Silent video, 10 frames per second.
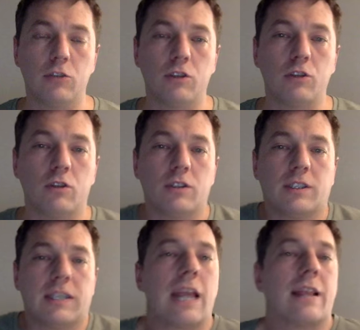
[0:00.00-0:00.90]
you're not
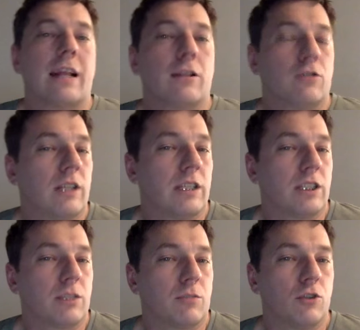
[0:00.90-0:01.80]
saying that to the
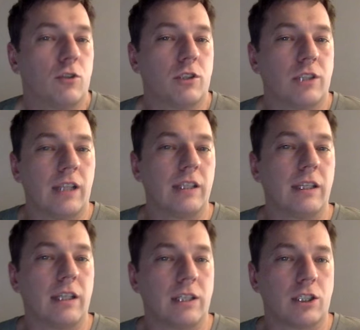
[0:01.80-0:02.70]
customer. You're not telling
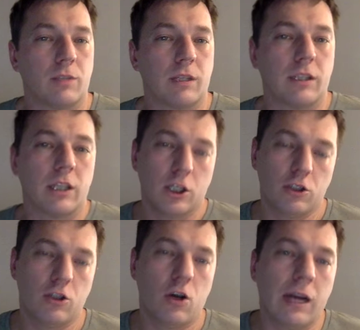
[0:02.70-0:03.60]
the customer that,
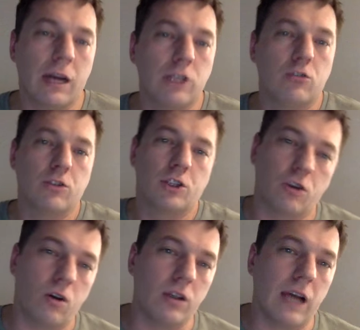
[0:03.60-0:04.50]
you know, I need to
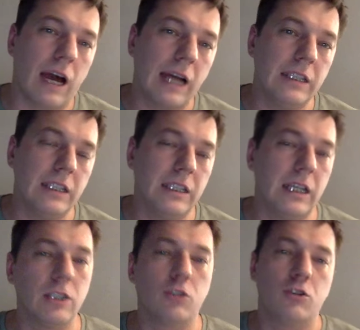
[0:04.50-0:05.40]
install the IDE.
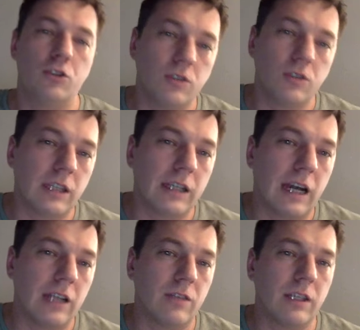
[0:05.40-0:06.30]
I need to use that
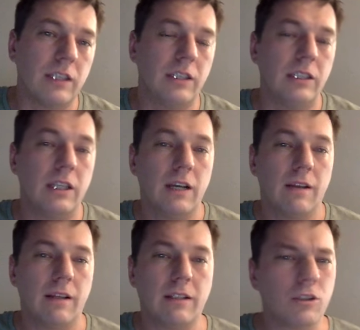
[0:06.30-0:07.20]
kind of IDE.
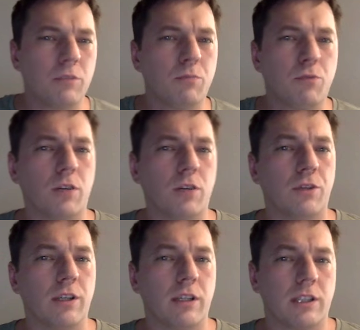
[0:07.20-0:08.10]
It's not important to
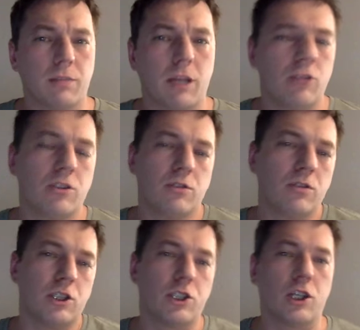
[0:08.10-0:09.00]
the customer. You
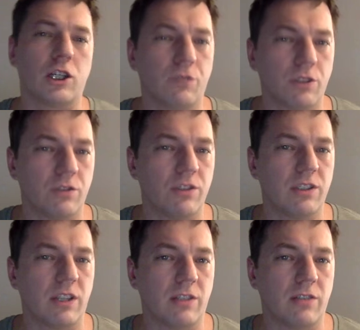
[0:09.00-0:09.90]
just charge for the
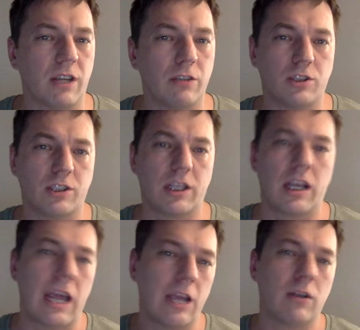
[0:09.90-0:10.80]
results, right? You just say,
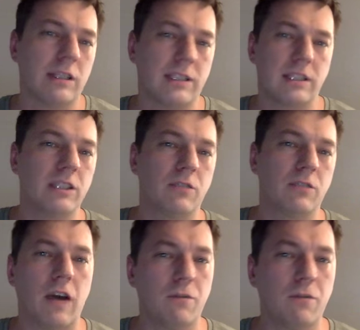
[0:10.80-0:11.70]
hey, you're going to see this in
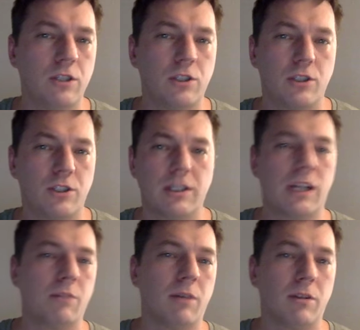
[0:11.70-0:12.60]

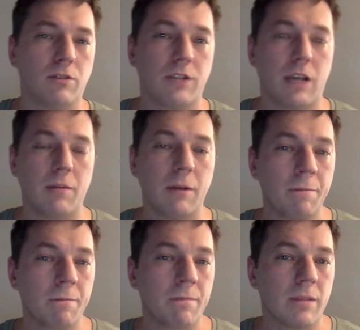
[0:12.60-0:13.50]
that amount of time.
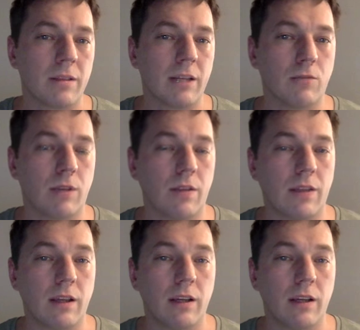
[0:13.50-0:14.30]
That's what I think.